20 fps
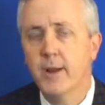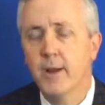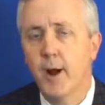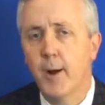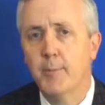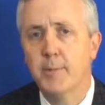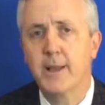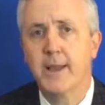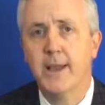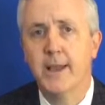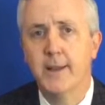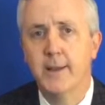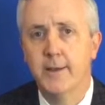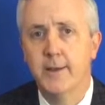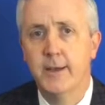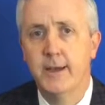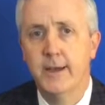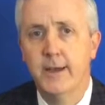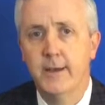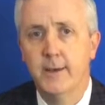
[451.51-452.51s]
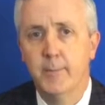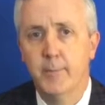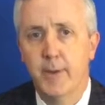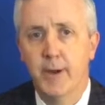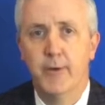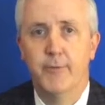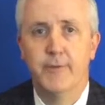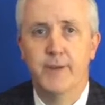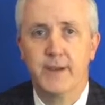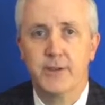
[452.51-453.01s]
complicated
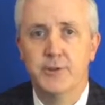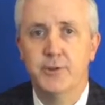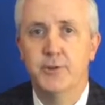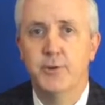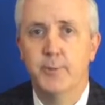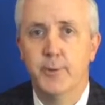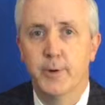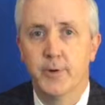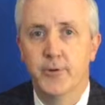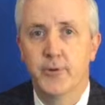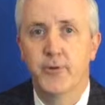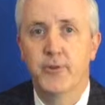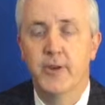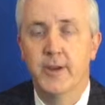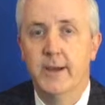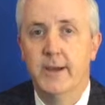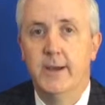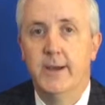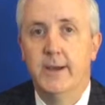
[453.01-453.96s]
pelvic tumors.